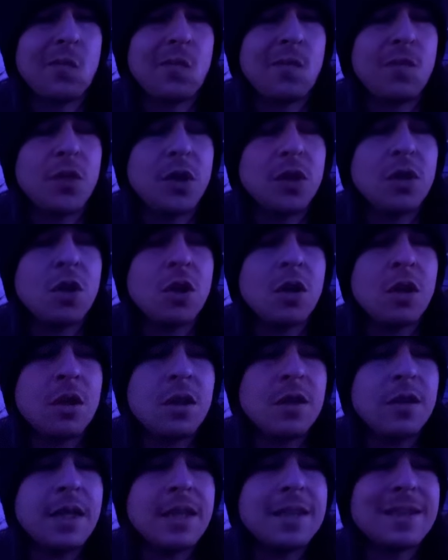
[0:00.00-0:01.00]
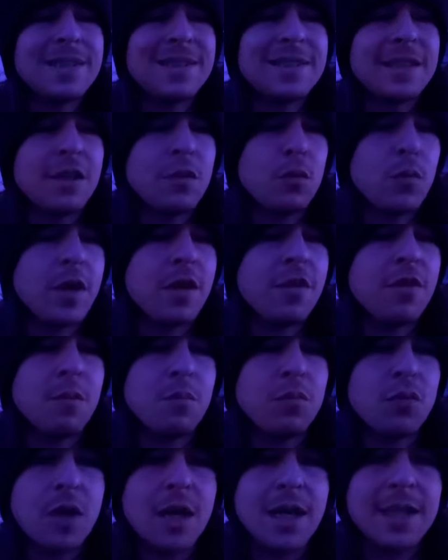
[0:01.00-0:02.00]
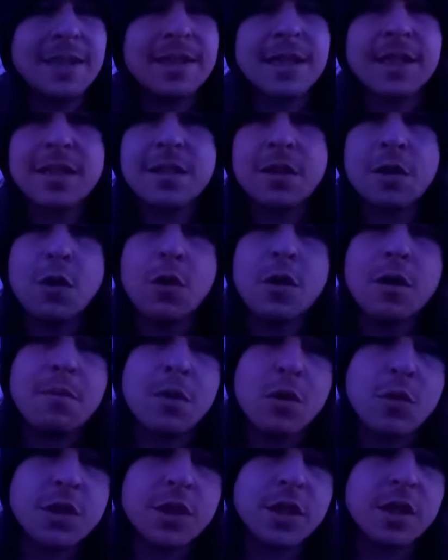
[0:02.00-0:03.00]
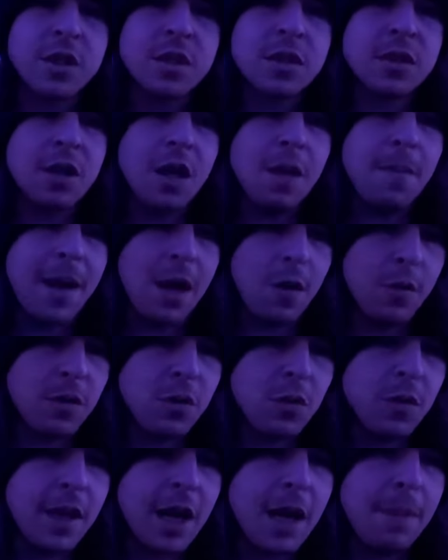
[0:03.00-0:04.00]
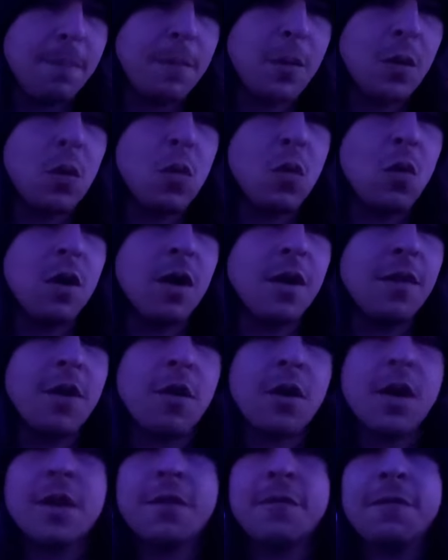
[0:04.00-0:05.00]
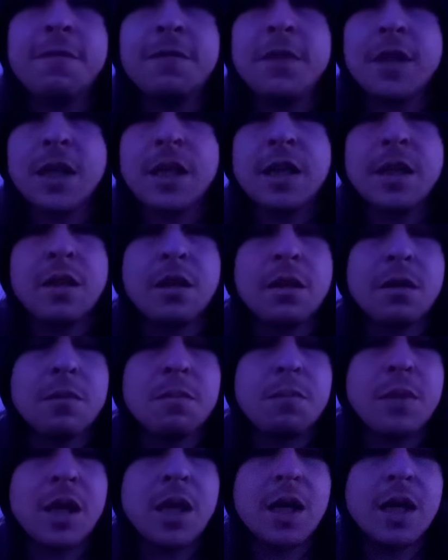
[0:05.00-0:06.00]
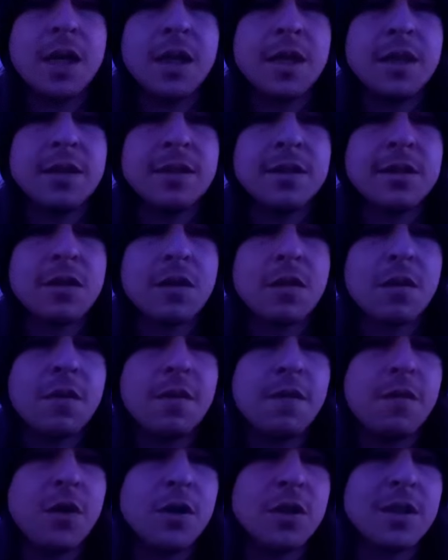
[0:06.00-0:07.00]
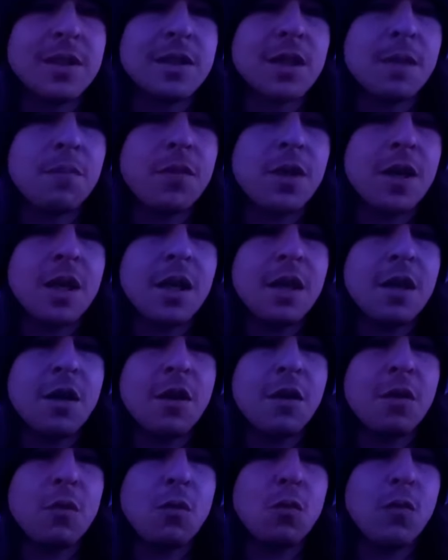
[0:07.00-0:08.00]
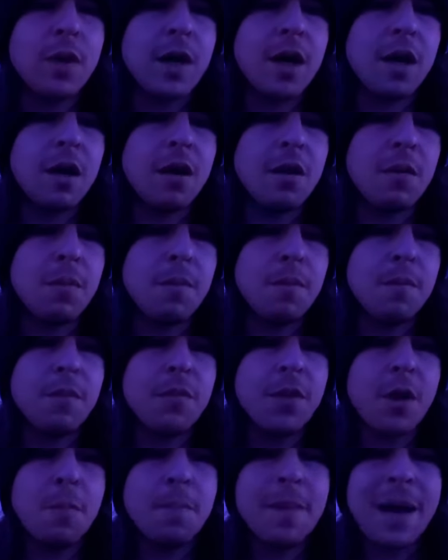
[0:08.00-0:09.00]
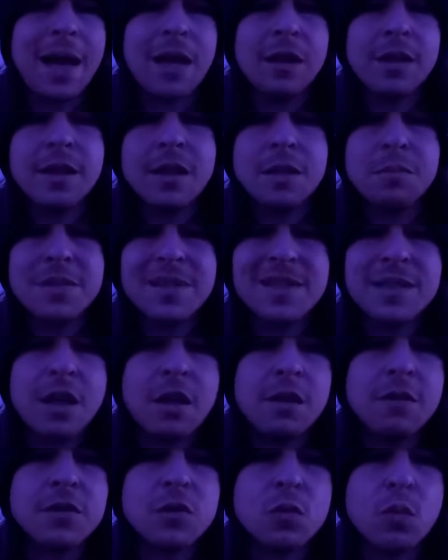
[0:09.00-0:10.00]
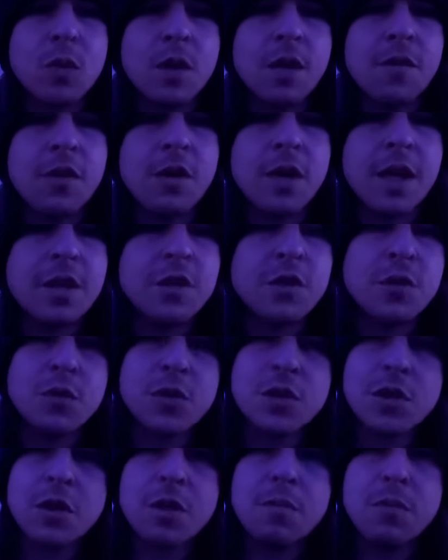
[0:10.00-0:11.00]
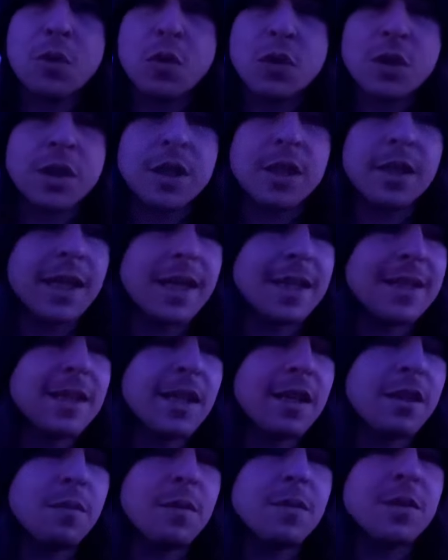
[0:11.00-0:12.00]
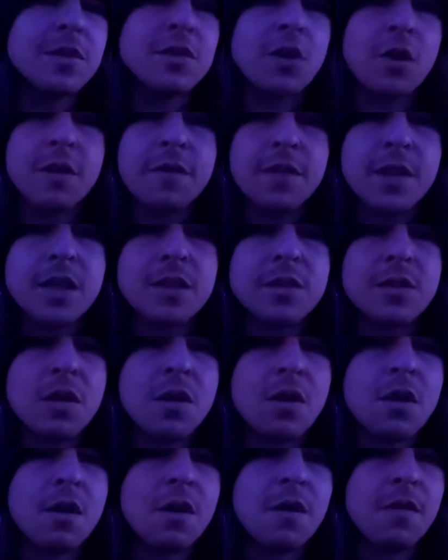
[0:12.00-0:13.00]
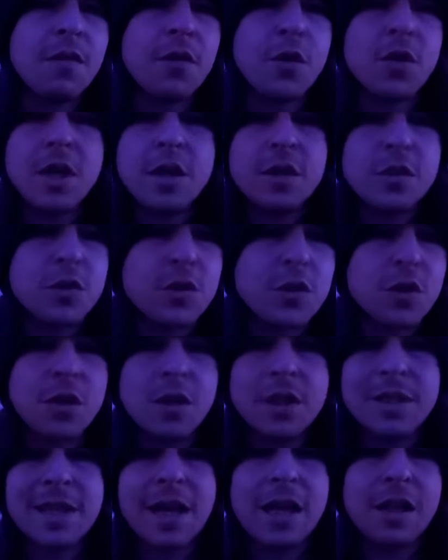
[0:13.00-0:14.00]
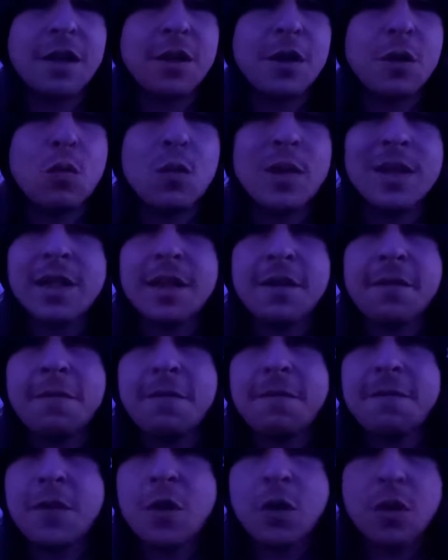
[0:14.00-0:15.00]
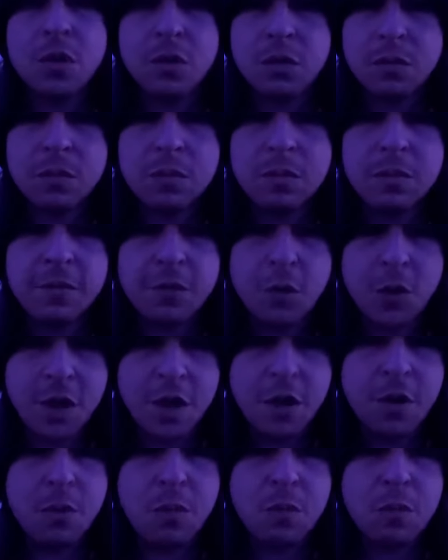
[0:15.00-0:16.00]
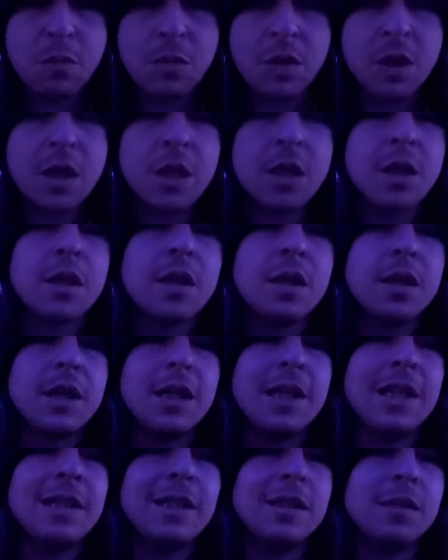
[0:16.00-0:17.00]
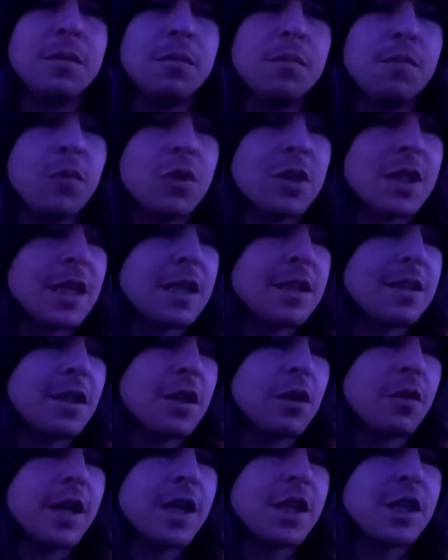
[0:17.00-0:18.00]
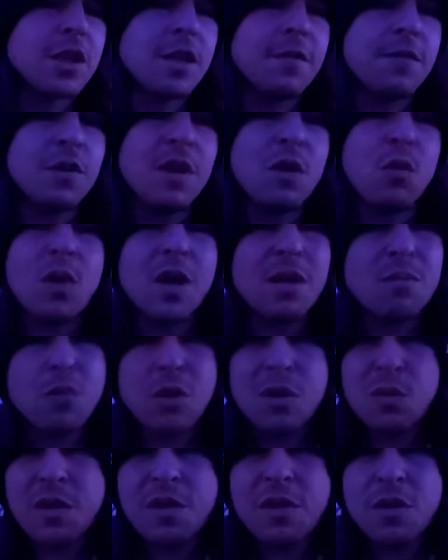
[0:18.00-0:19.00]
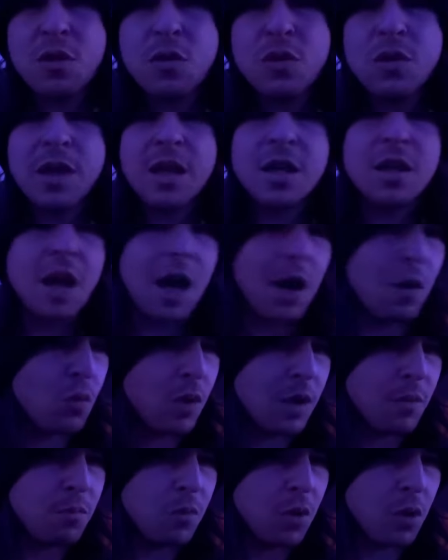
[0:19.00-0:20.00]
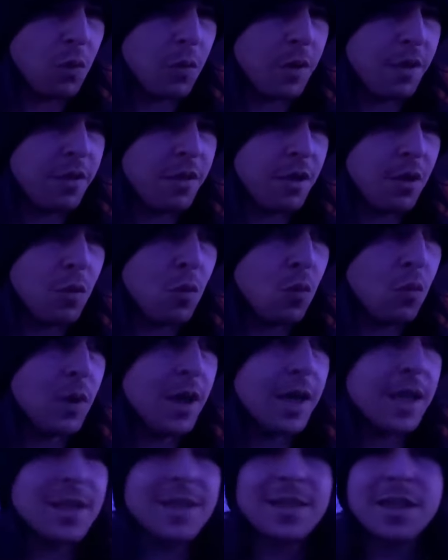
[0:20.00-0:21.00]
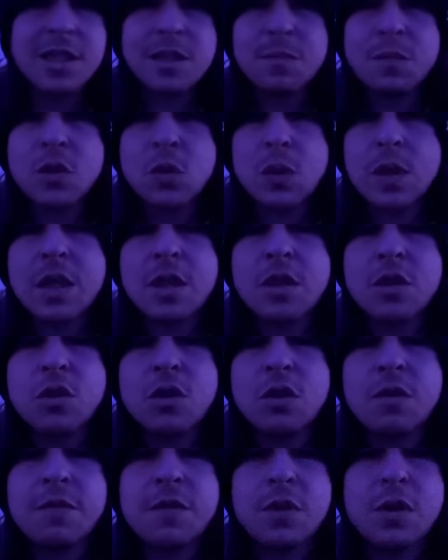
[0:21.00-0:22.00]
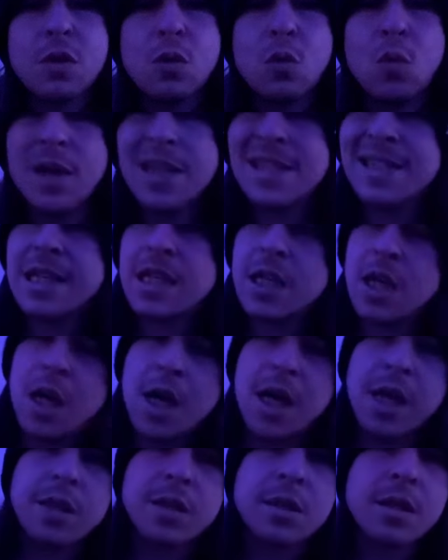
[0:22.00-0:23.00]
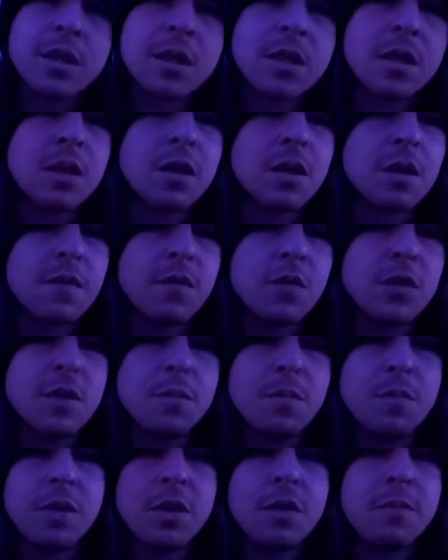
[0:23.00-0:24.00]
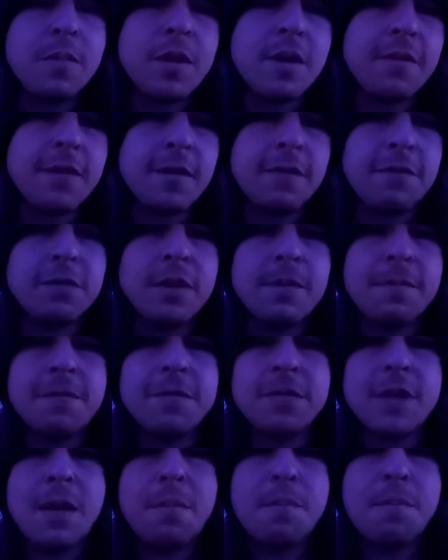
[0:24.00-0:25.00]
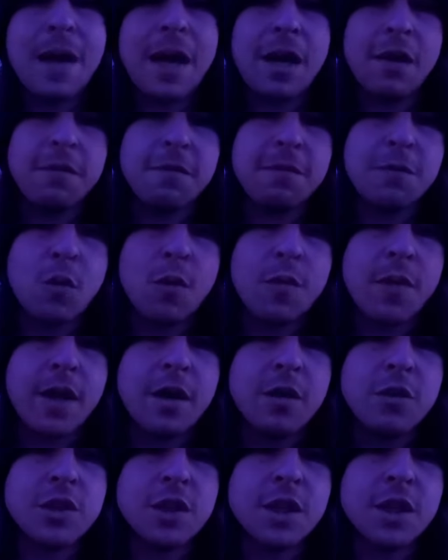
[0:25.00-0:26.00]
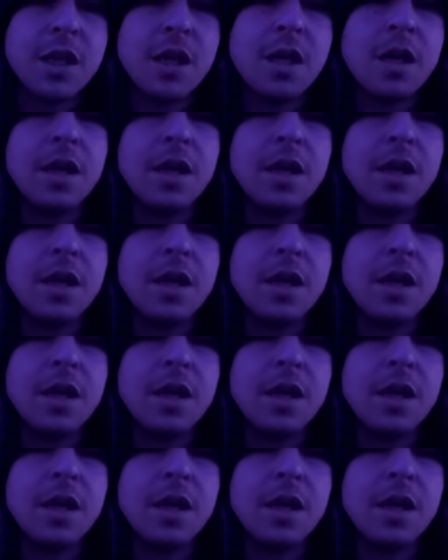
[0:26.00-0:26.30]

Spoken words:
the longer they sit with and process their own emotions about you, Capricorn, they're conflicted because there's something here where they're battling themselves, where they're not too sure emotionally, like I said at the start of this, they're not too sure exactly what they feel for you. There's a consideration of, do they want more with you? Do they not want more with you? What is this between the two of you? What is it not? There's a little bit of a flip-flop back and forth energy,